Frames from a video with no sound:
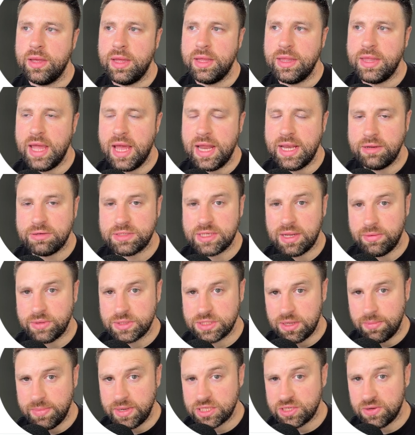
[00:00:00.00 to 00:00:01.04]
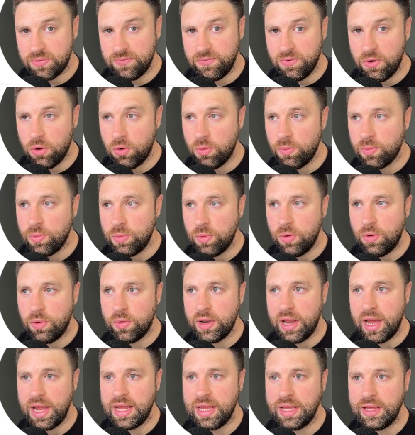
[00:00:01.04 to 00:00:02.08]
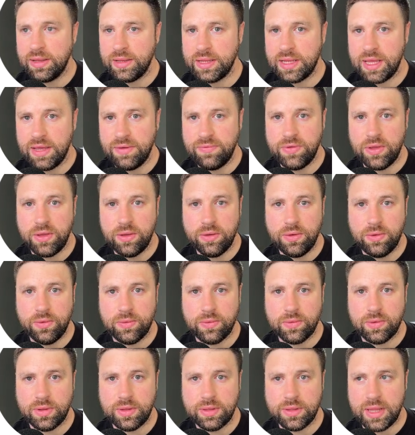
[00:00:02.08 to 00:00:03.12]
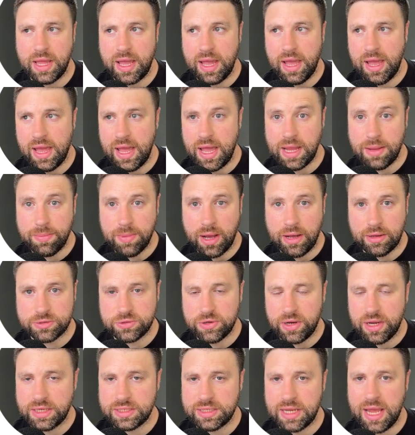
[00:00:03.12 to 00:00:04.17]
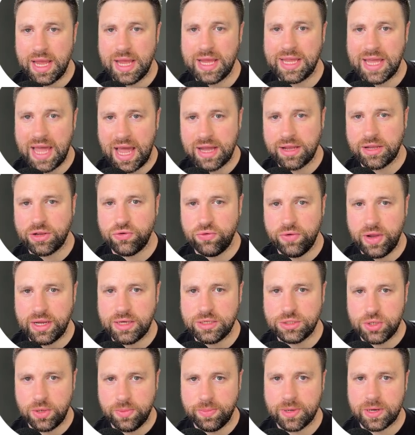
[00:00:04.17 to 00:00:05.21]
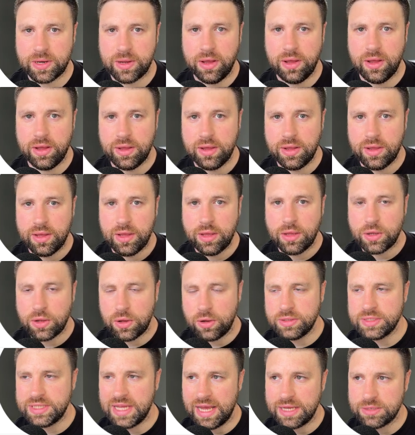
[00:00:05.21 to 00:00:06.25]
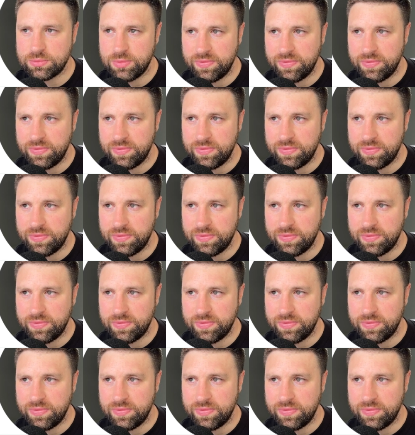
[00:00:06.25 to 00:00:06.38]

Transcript: Then if someone submits a form or they give you their email address, it can create duplicate contacts.